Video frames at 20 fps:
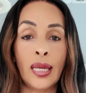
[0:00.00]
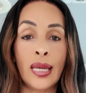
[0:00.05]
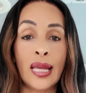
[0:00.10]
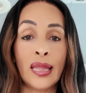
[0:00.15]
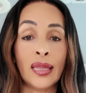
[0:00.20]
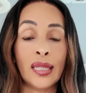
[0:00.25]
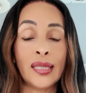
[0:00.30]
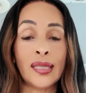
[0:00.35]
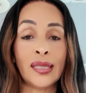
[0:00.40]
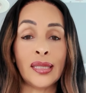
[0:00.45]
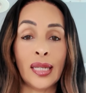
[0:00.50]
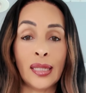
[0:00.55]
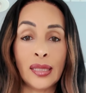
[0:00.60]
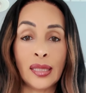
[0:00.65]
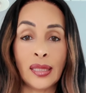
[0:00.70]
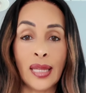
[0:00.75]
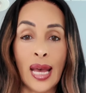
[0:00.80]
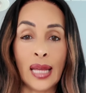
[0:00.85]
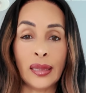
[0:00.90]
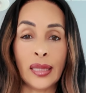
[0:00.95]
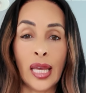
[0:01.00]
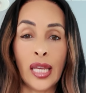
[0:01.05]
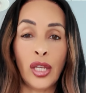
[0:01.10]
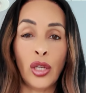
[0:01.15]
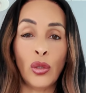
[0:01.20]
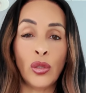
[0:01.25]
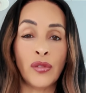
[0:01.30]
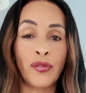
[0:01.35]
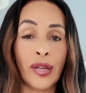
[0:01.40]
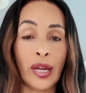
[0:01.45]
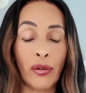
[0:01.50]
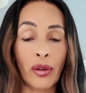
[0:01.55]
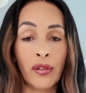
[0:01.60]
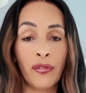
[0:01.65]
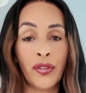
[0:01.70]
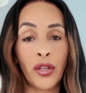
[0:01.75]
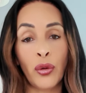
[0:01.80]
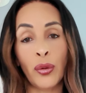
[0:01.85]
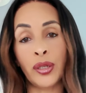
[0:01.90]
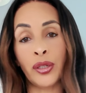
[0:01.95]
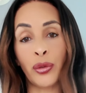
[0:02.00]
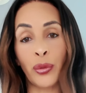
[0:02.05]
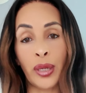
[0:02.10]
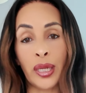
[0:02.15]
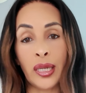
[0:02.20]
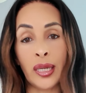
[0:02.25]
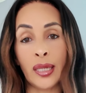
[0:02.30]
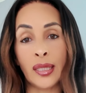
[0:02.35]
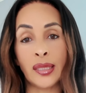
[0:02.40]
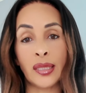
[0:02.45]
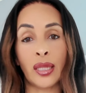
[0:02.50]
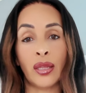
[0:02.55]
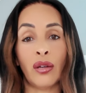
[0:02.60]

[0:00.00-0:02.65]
in the sense that they use very few ingredients